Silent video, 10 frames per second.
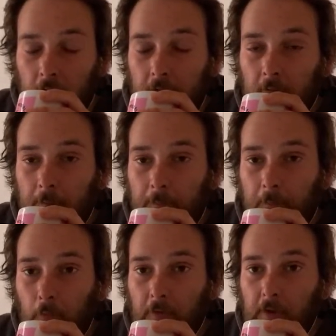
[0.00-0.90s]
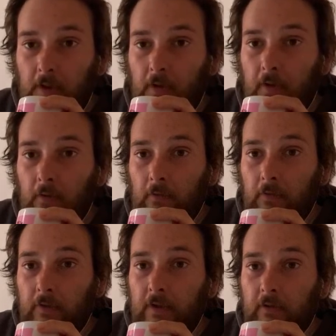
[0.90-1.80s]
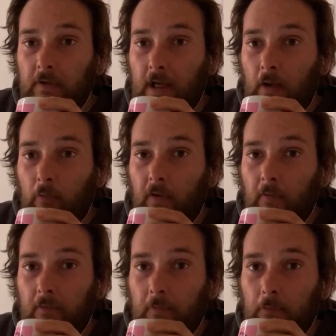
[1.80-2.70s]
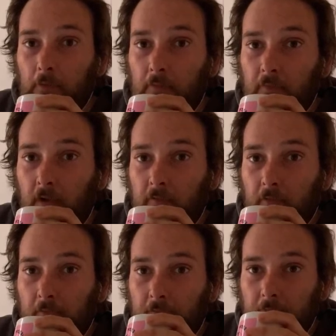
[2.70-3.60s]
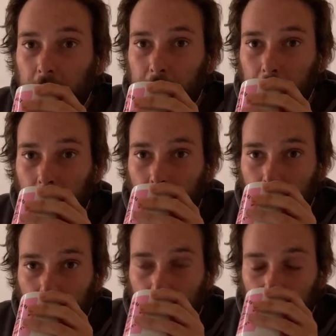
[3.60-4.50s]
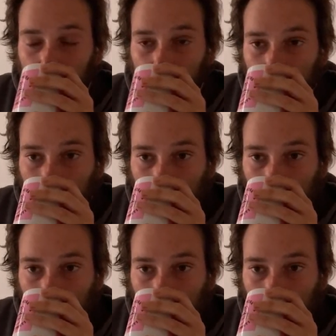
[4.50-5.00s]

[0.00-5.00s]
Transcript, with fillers: in your body. So you need calcium to build up the strength in your bones, basically.